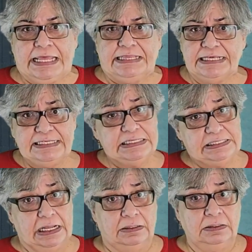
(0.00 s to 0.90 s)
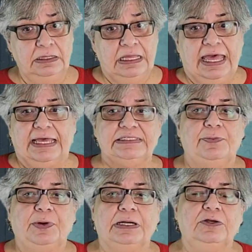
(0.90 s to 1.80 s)
This is done as a
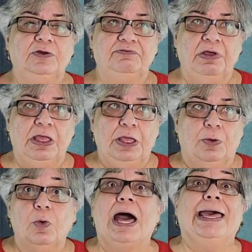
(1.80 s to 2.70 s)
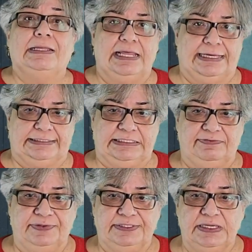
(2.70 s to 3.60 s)
part of while
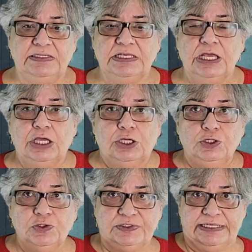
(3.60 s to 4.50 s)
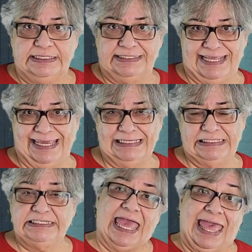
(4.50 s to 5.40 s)
activities using the
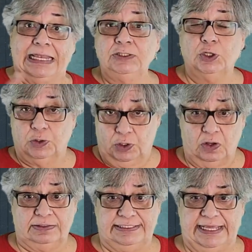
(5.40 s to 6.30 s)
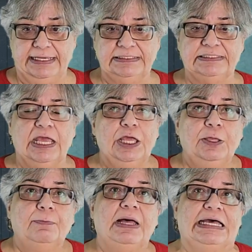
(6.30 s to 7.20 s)
text and or context
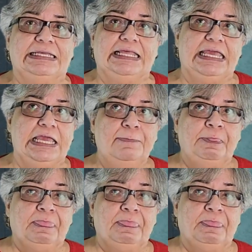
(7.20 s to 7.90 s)
by the